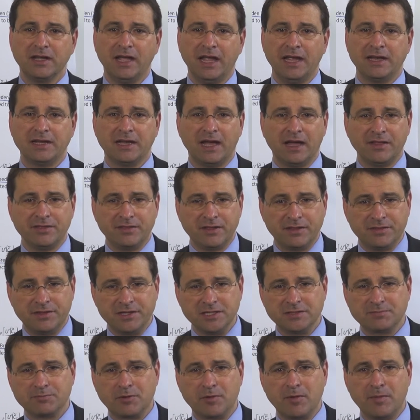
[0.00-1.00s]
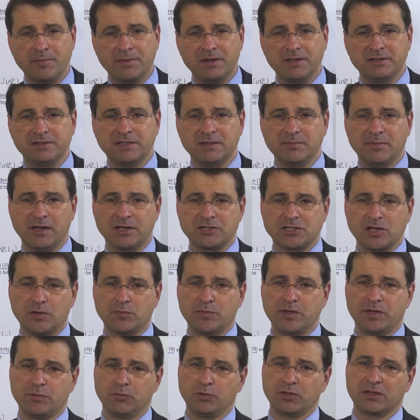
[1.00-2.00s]
And under this probability measure,
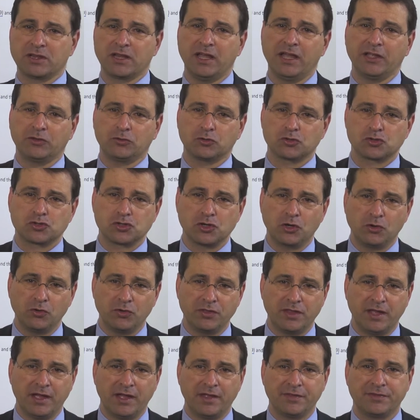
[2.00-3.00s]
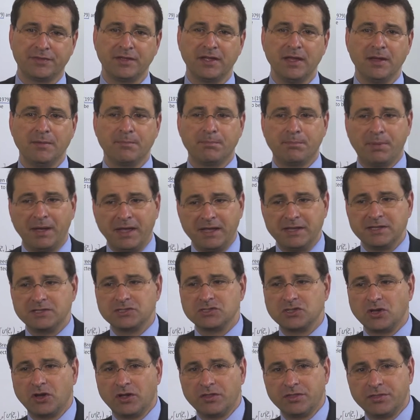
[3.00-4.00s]
we would like to show that
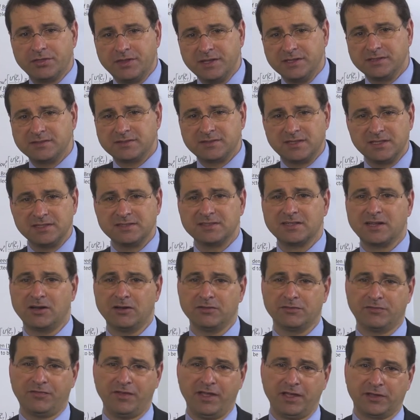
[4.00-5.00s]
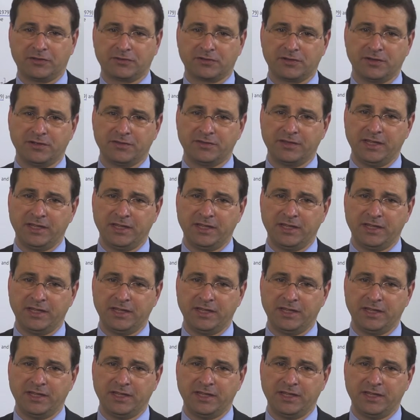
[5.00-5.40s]
based on this discount factor,